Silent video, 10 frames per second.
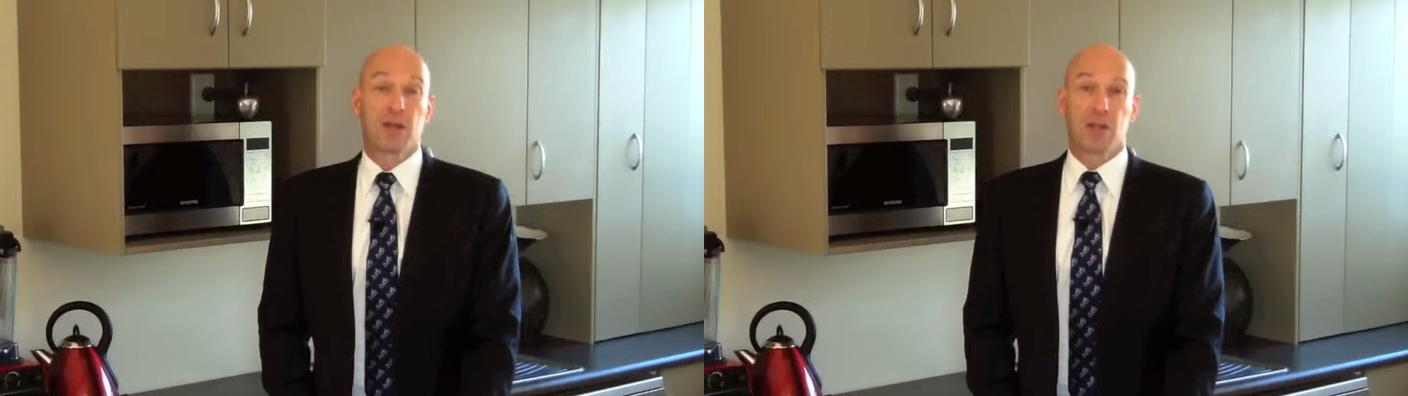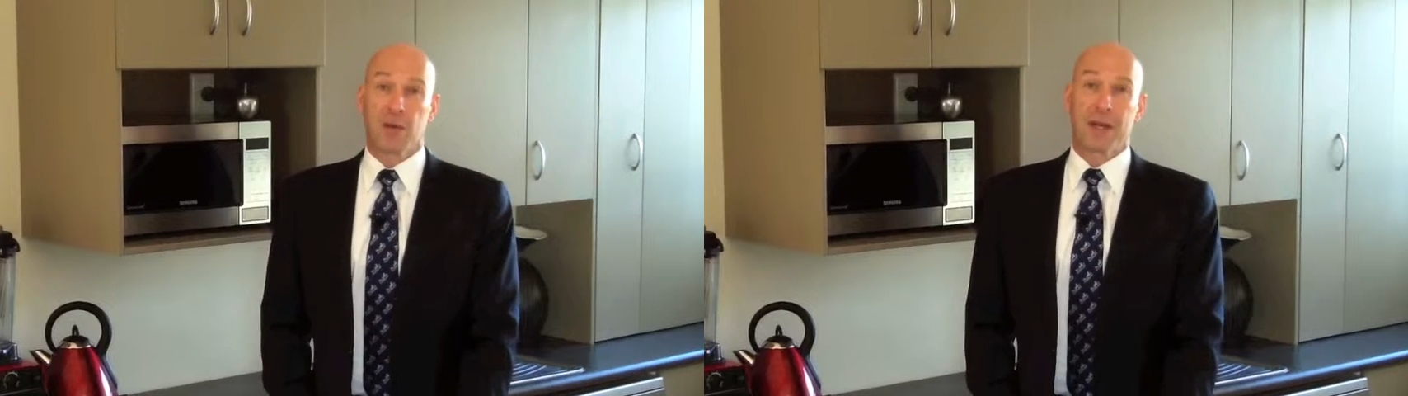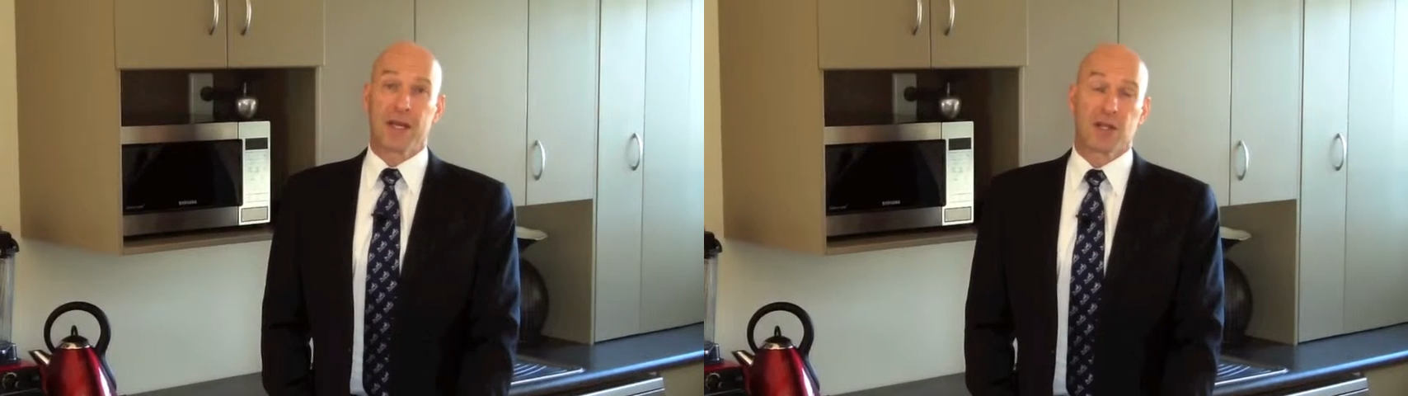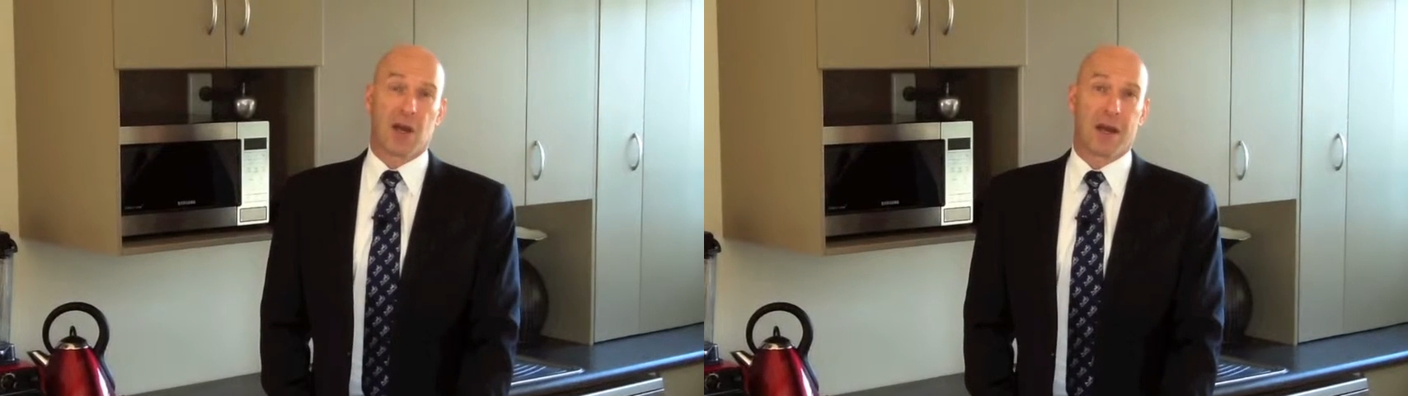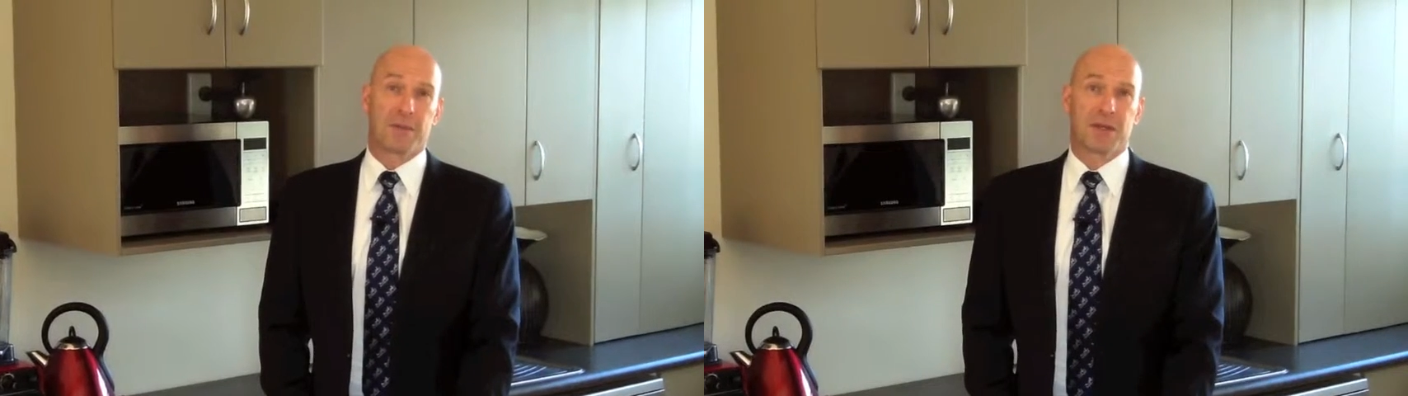So many
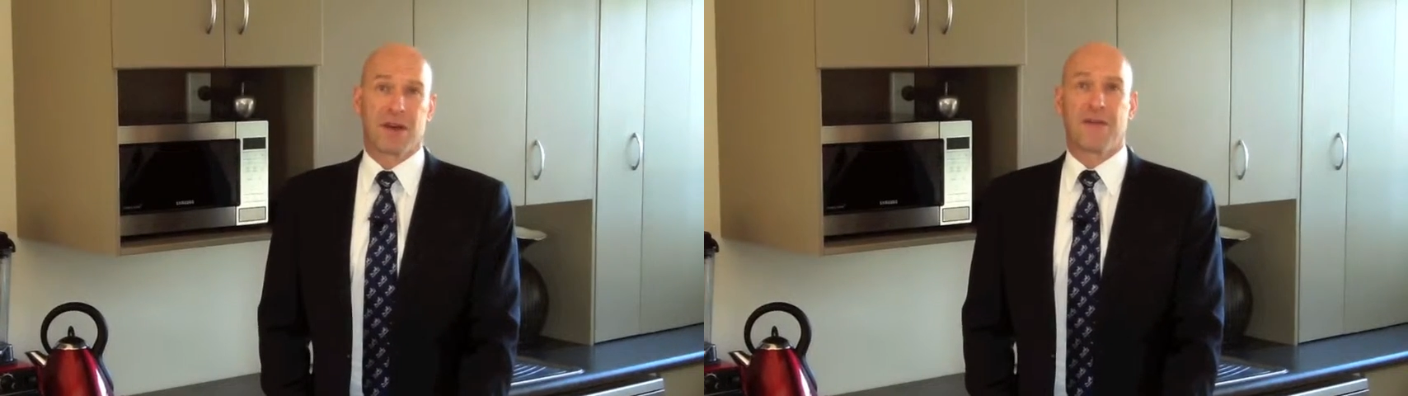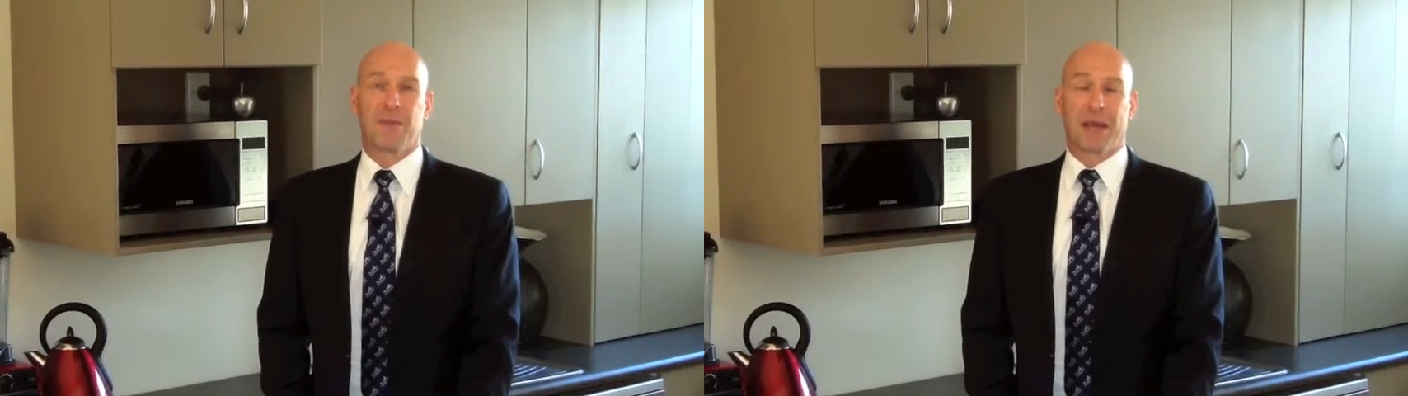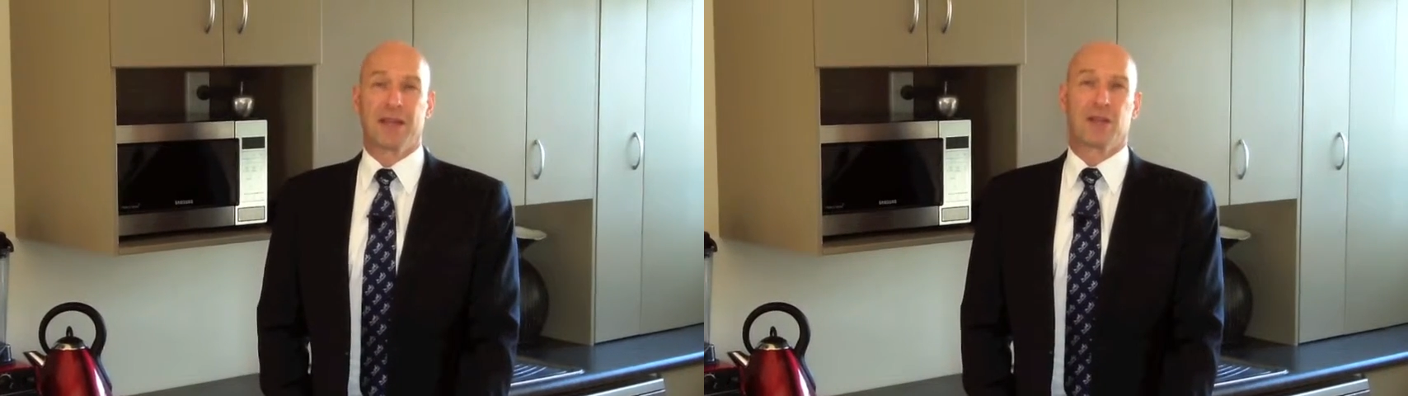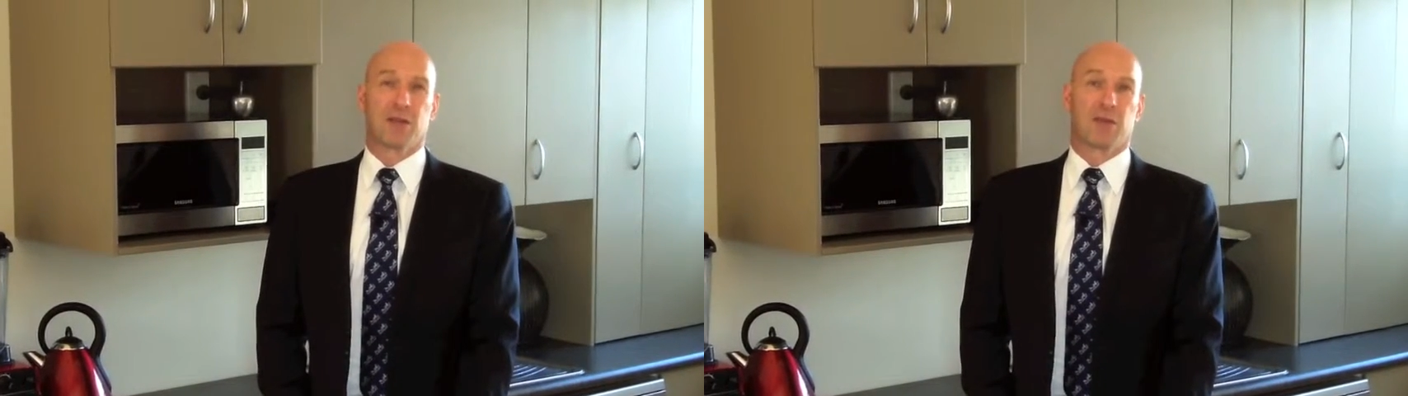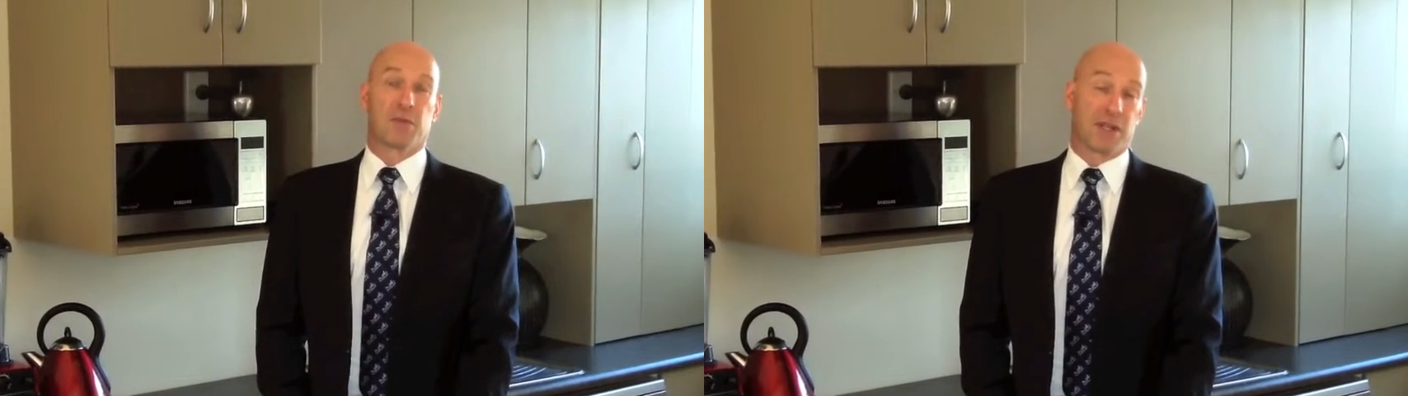times I've been to